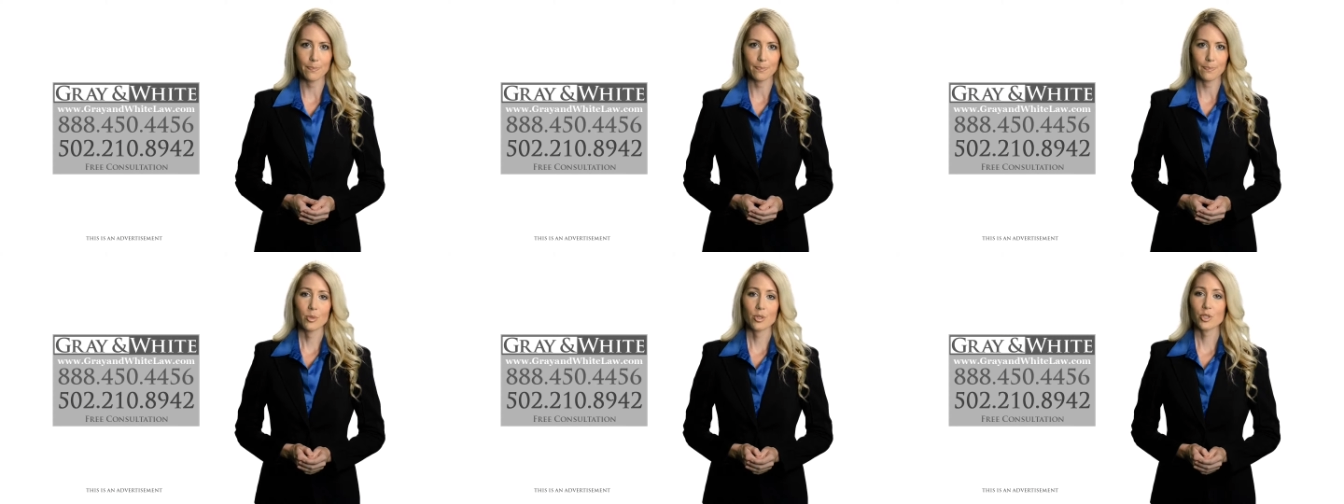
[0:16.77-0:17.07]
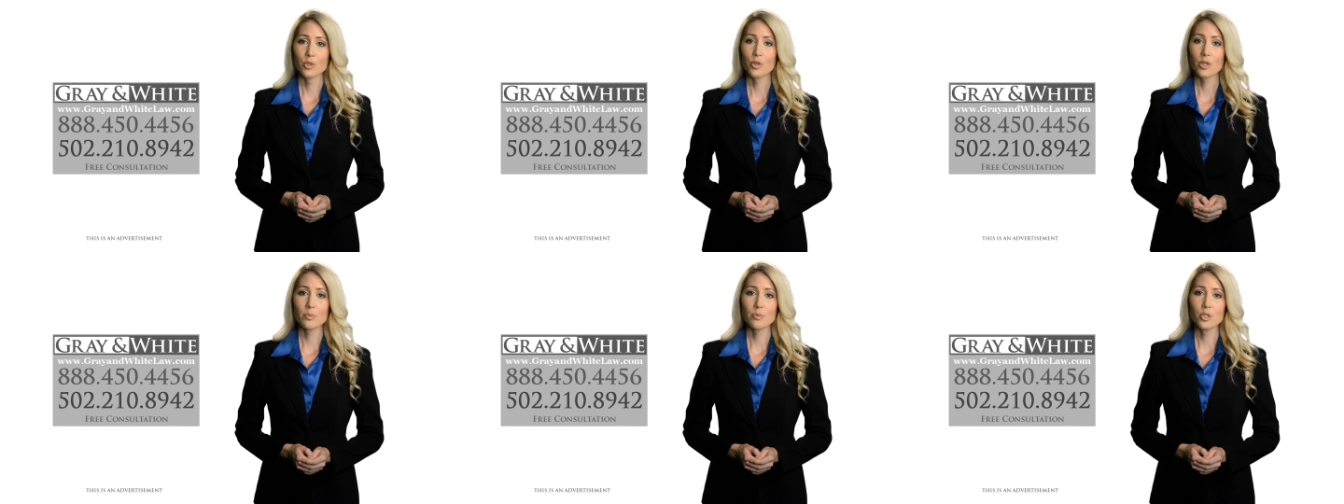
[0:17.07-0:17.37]

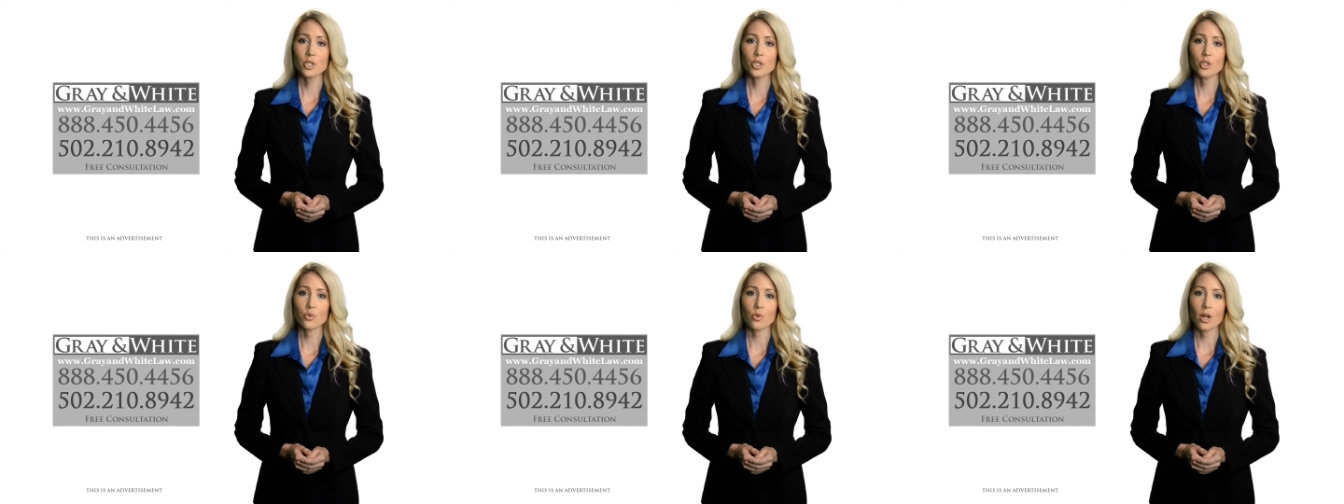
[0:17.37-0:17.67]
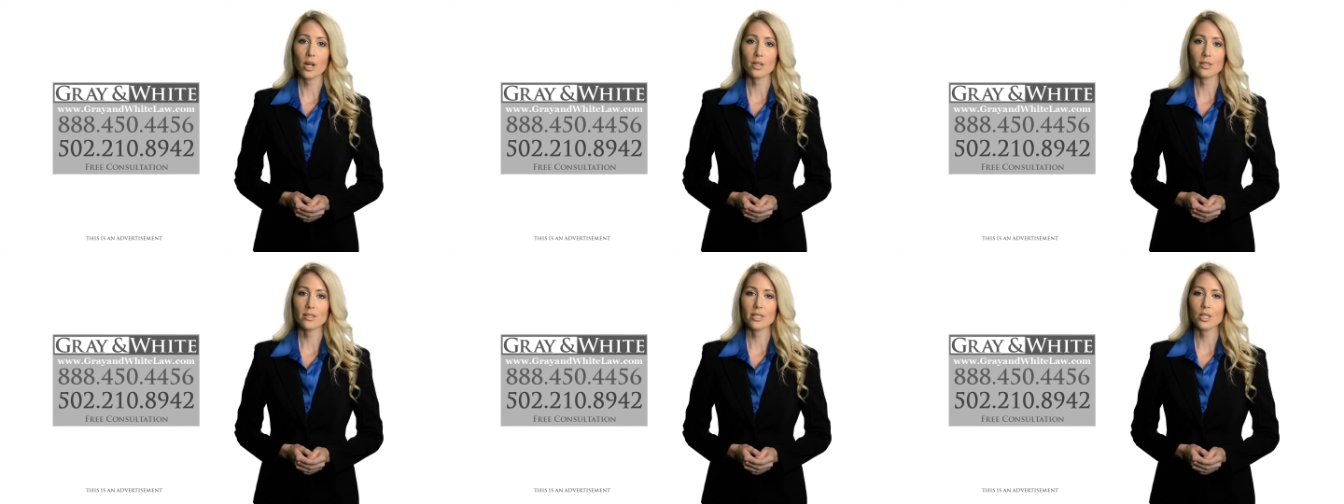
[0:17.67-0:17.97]
Prescription
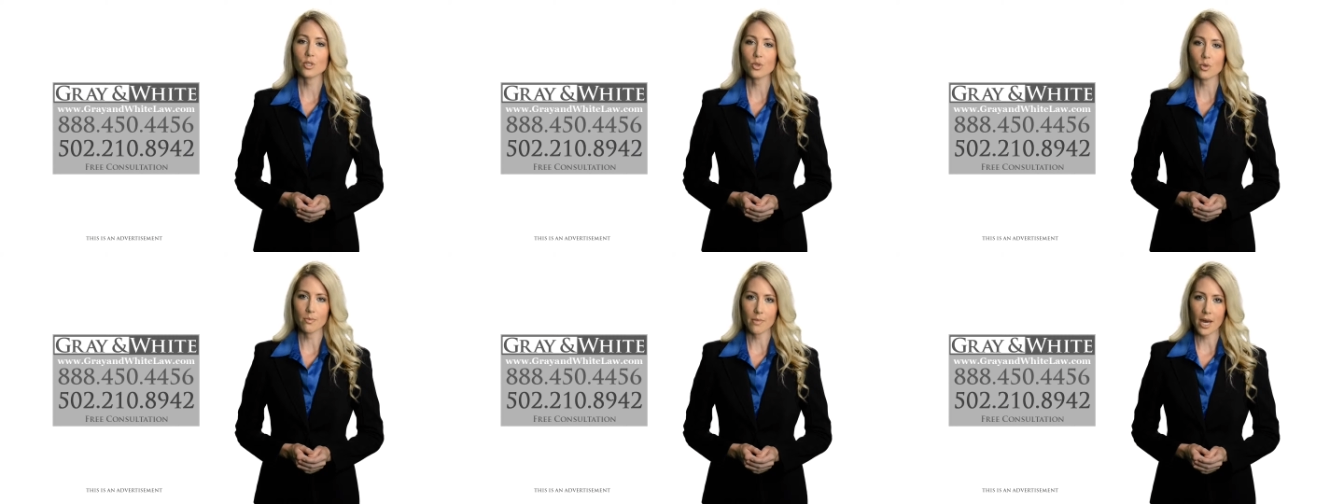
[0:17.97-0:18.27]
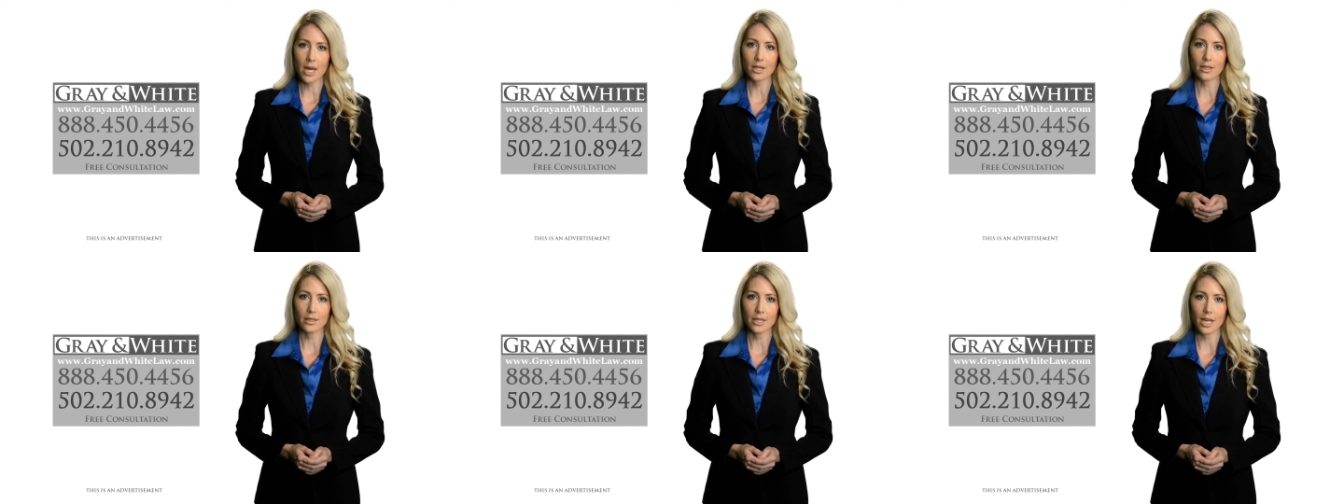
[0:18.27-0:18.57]
drugs can
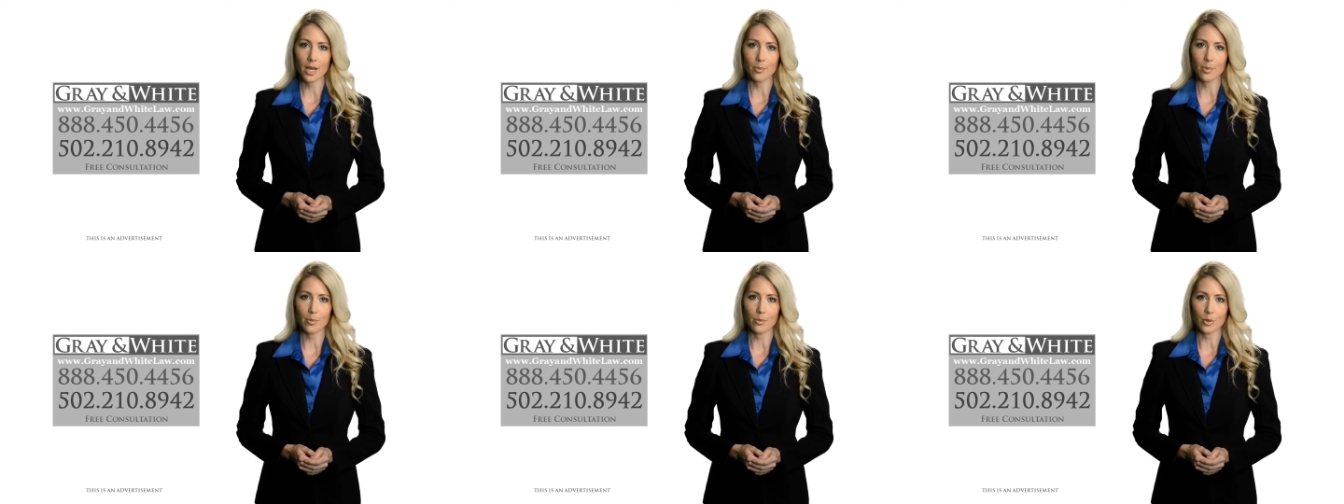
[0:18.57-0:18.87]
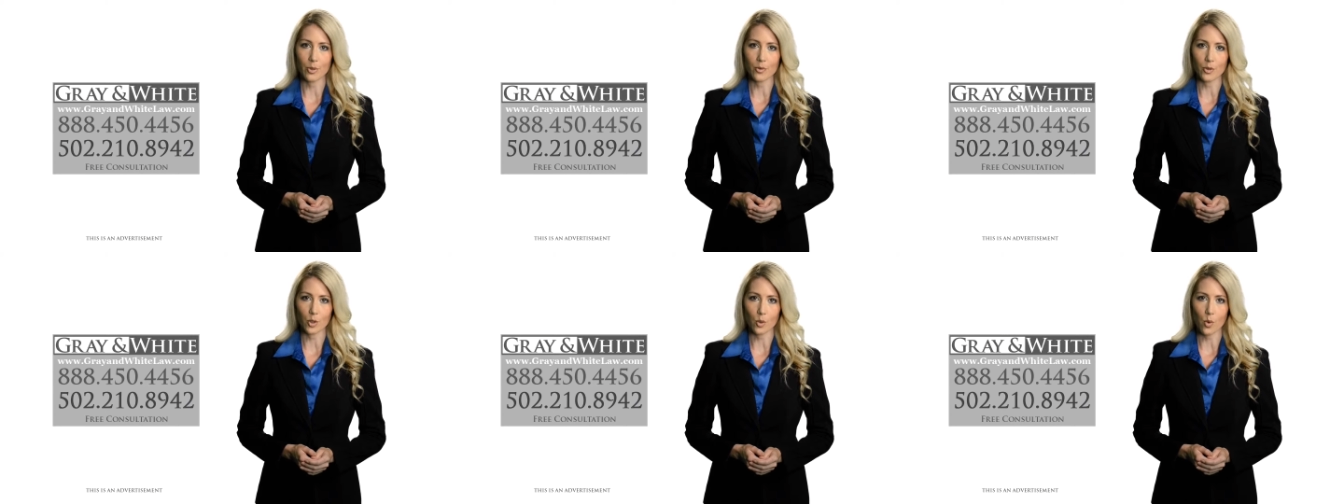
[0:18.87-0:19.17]
dramatically help
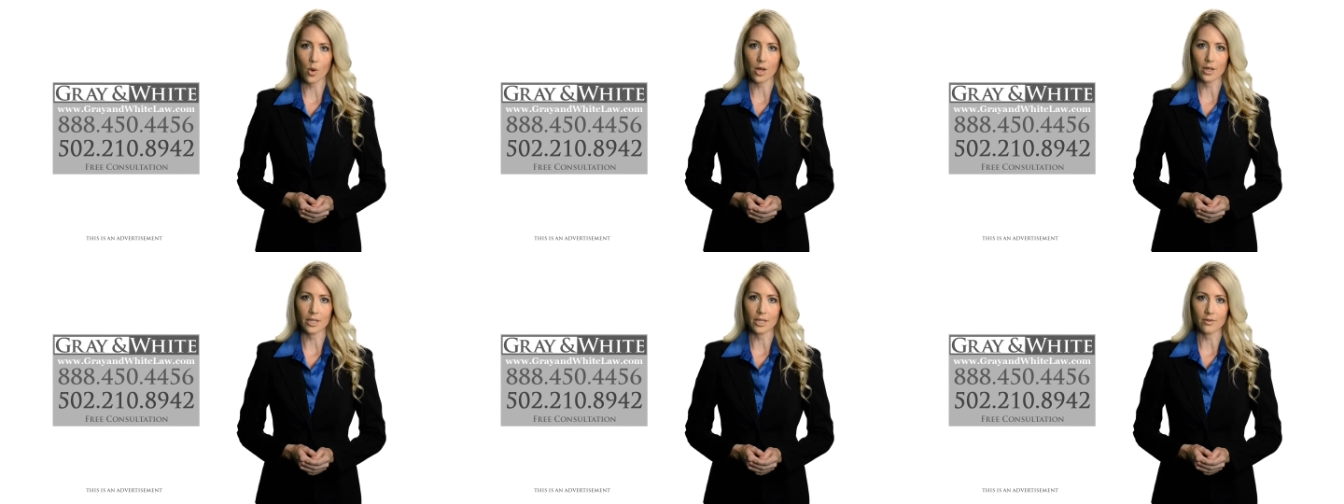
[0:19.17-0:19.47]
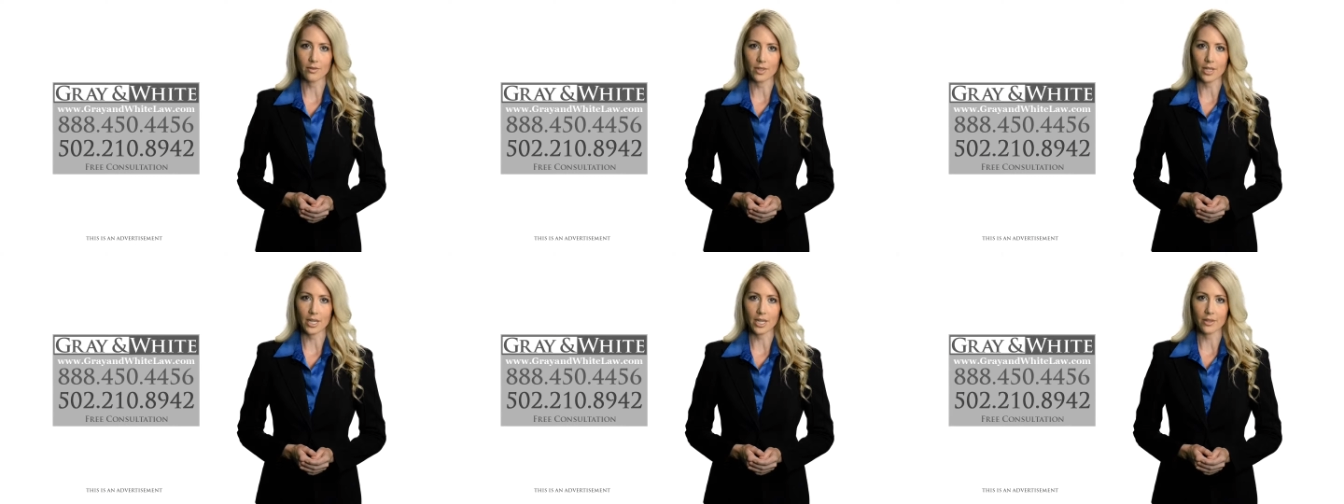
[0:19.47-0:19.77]
improve your quality of
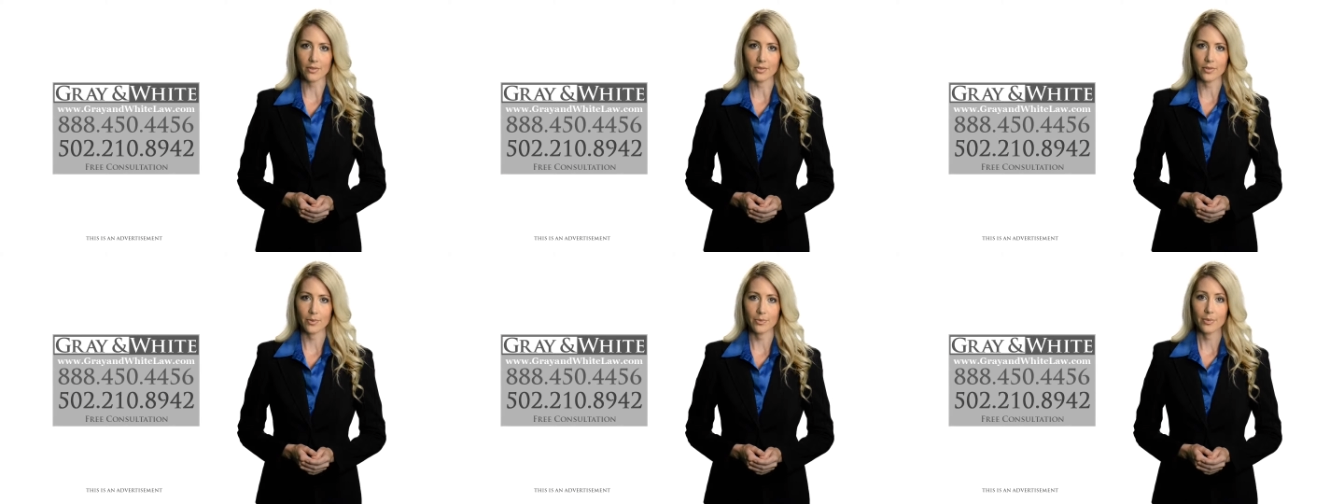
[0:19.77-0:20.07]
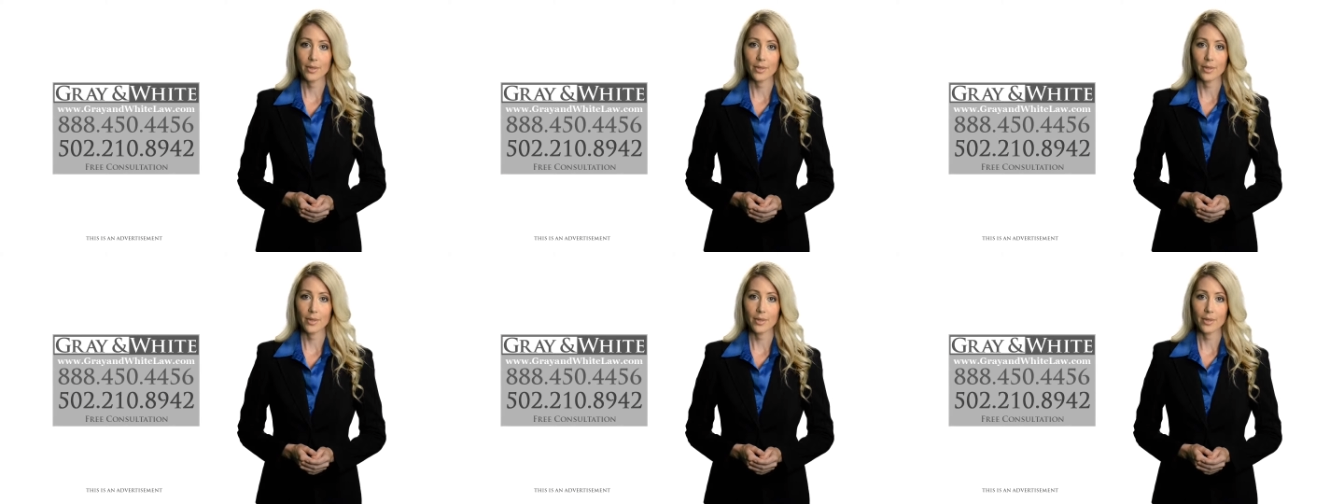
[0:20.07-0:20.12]
life.